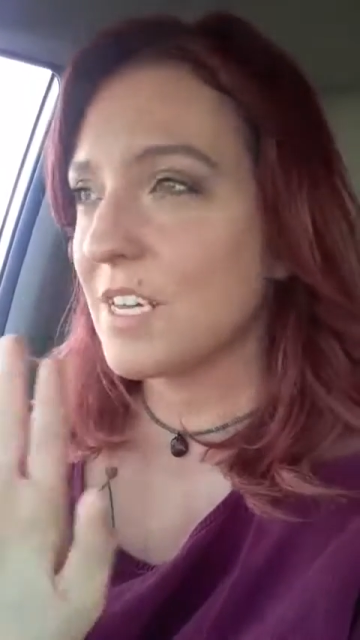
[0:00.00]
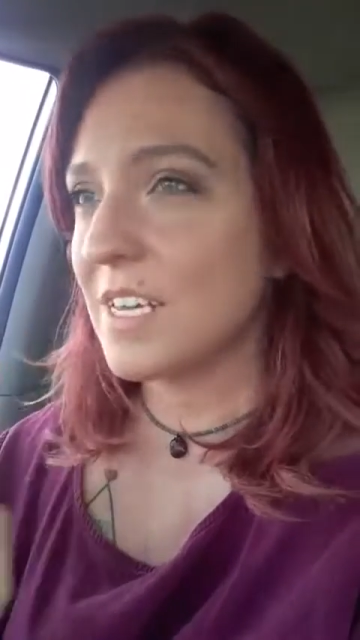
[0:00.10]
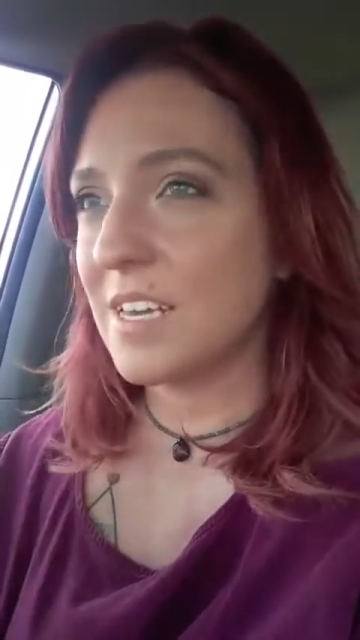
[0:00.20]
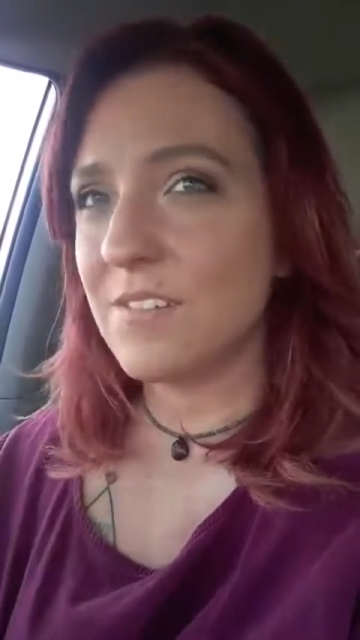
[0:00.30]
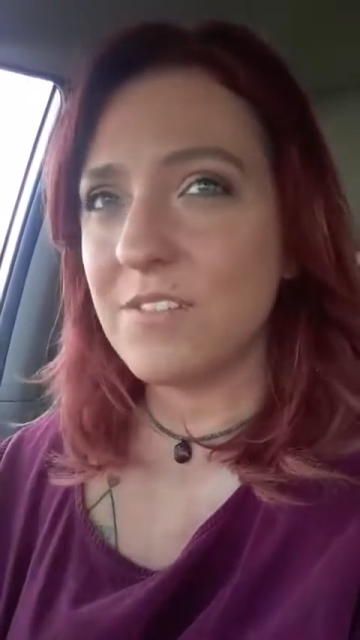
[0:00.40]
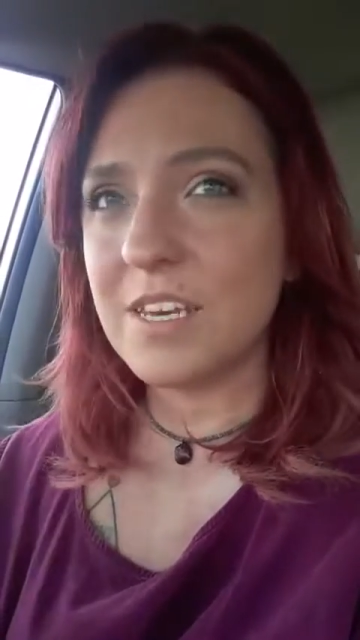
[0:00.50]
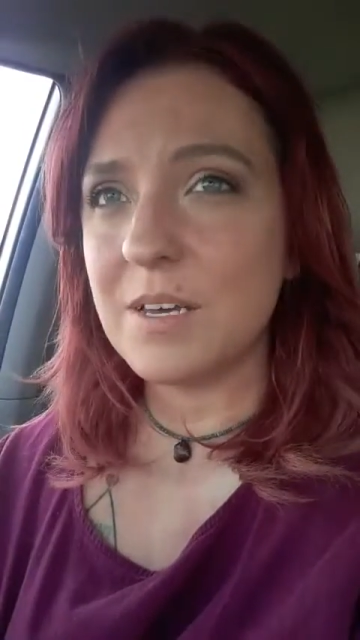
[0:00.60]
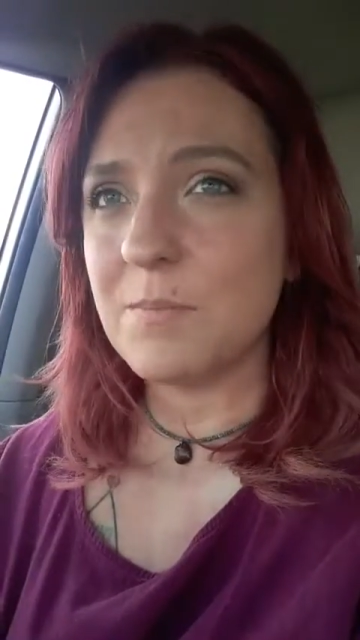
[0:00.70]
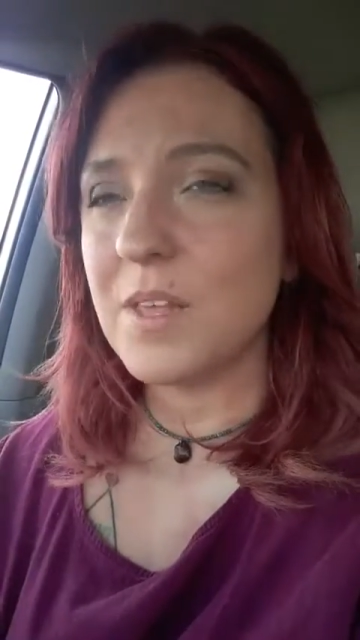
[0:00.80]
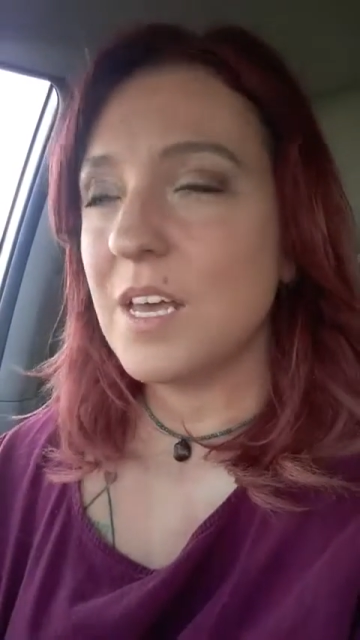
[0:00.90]
forgive
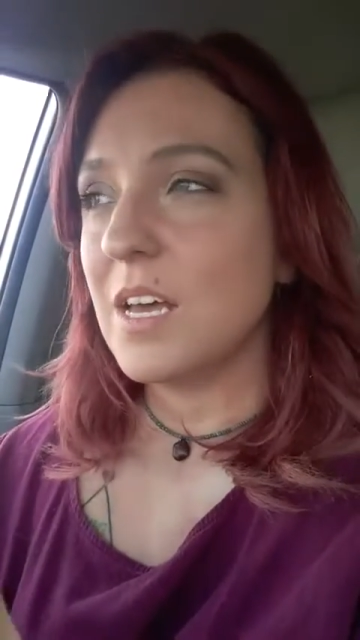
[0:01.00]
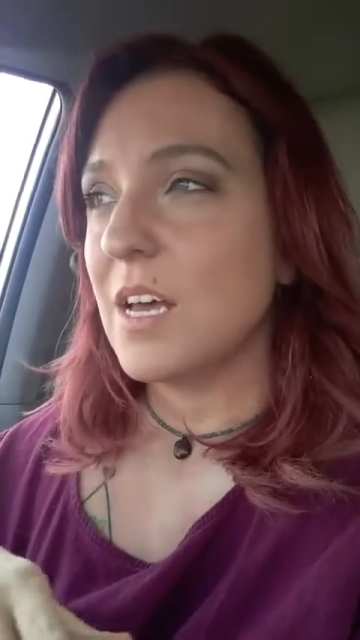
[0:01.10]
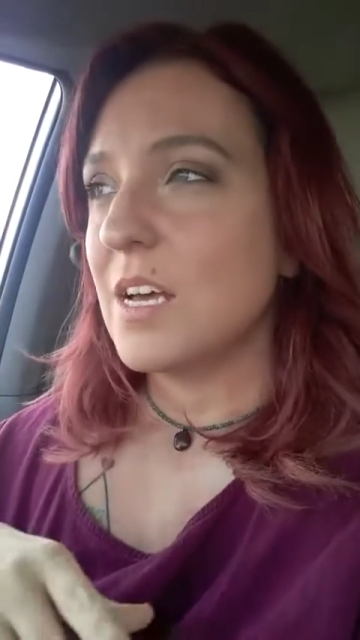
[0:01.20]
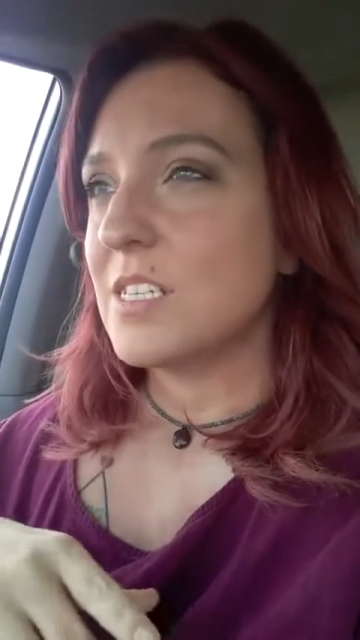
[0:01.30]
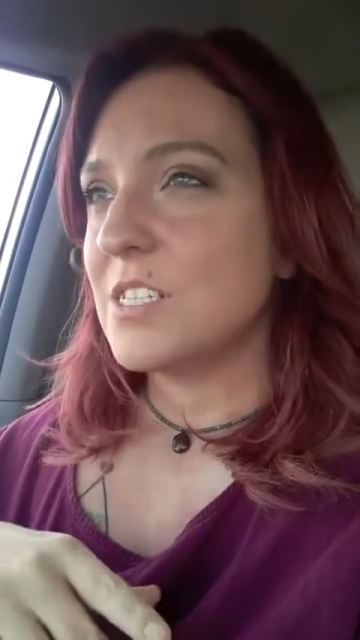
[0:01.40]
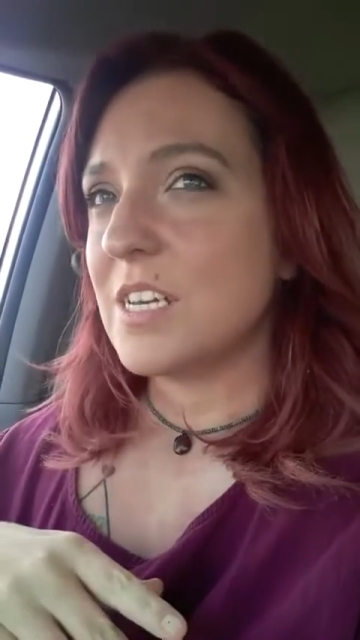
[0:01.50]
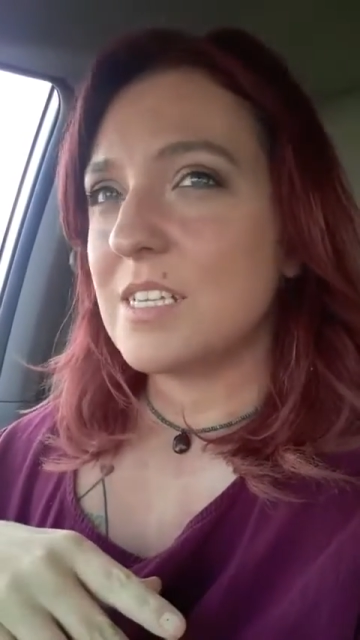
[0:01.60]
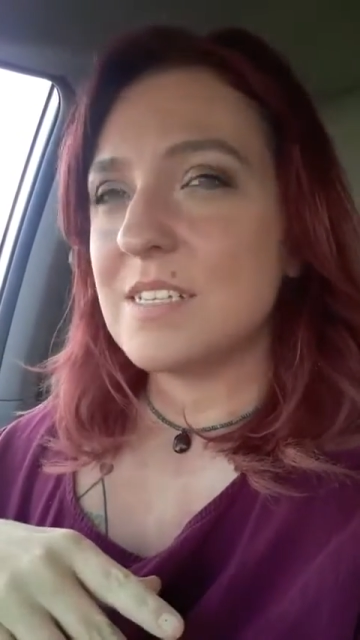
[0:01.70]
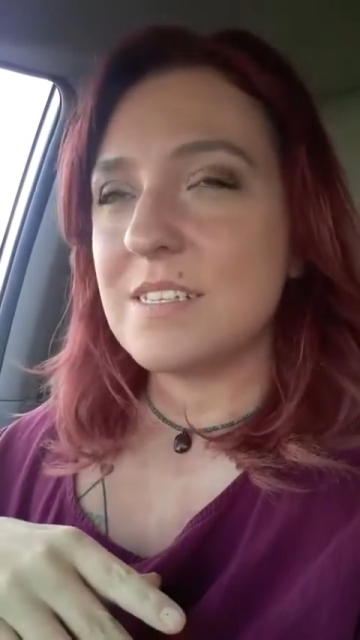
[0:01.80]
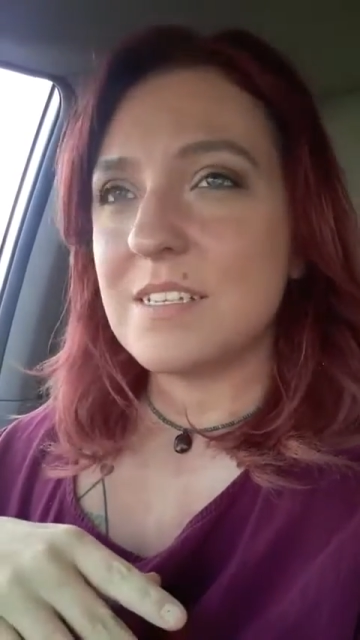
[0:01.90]
them,
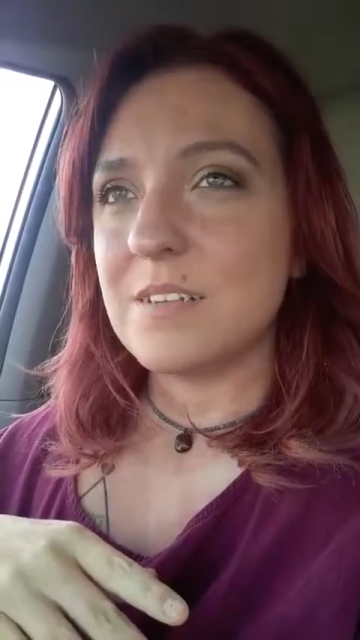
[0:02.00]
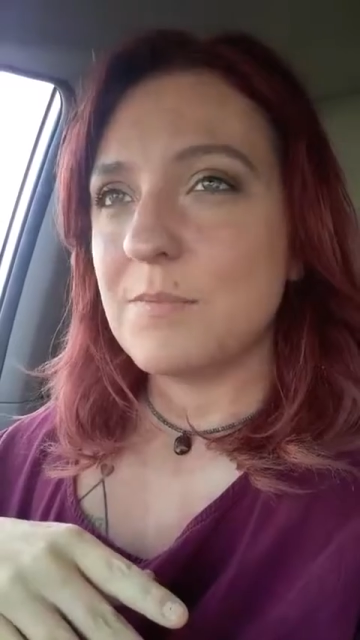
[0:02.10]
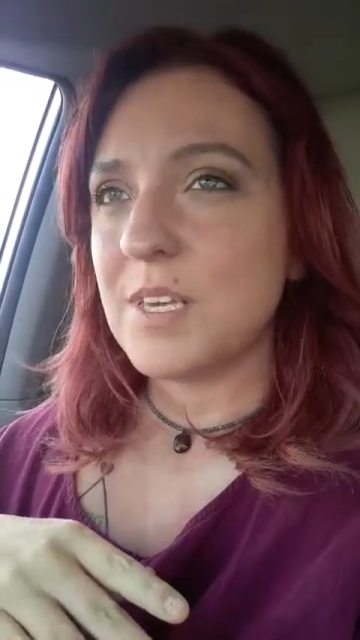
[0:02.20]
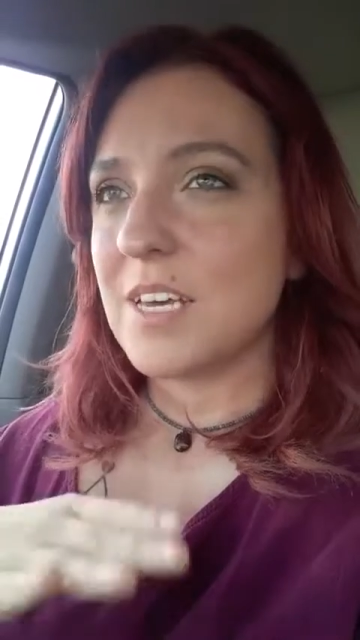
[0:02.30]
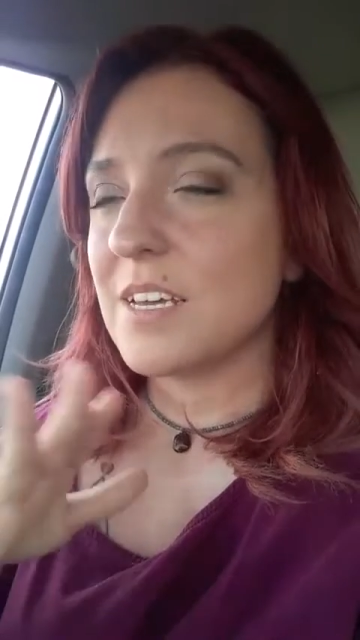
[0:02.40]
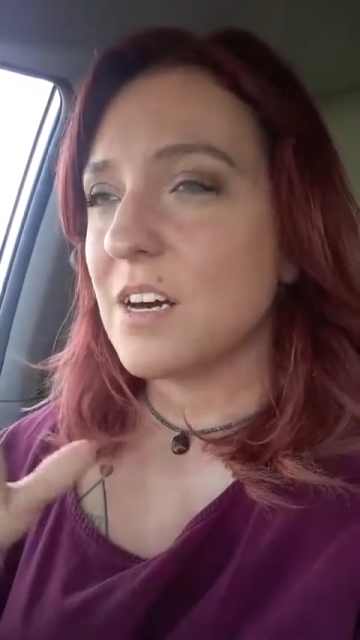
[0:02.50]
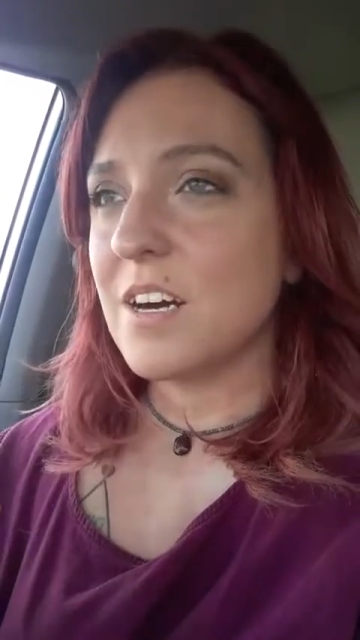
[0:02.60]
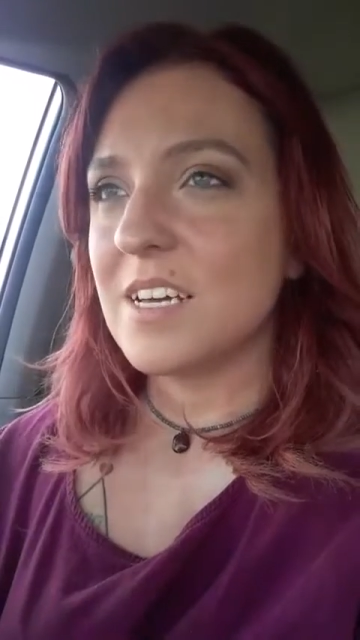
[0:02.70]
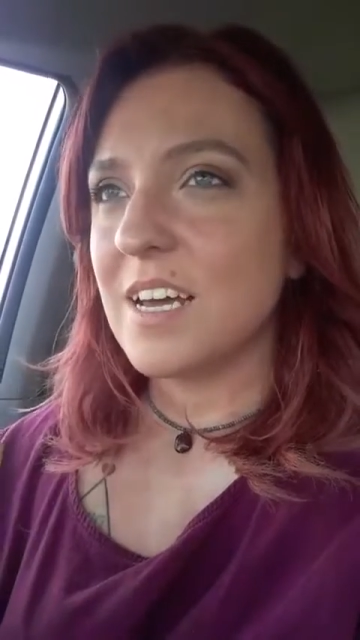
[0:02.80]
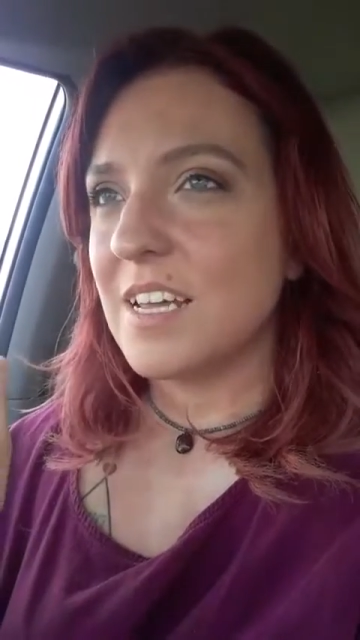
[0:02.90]
just be like,
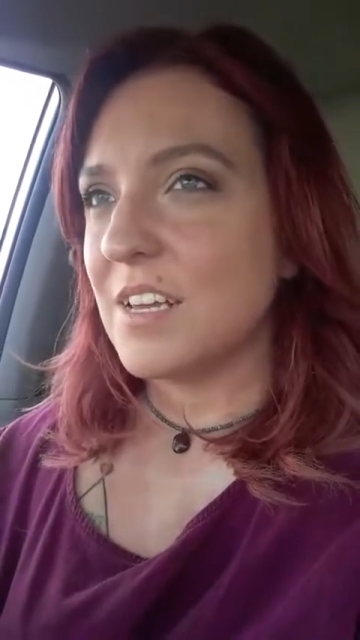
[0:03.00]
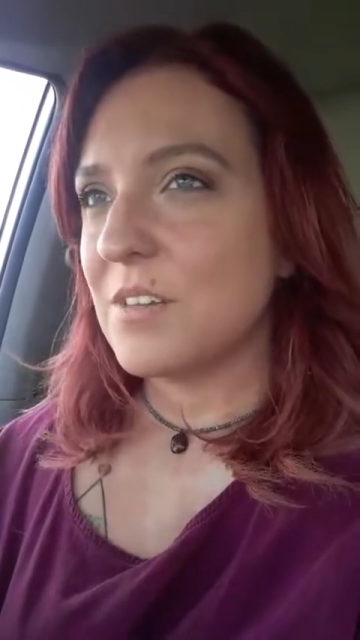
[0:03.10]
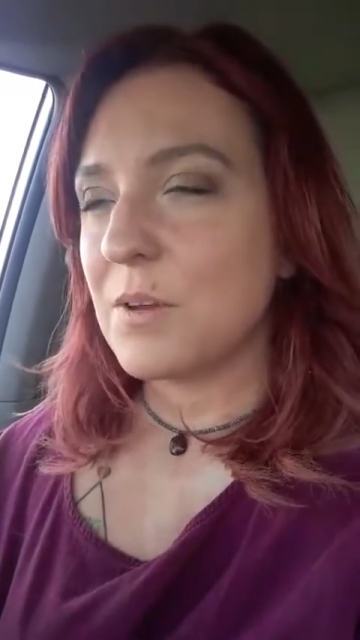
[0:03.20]
God,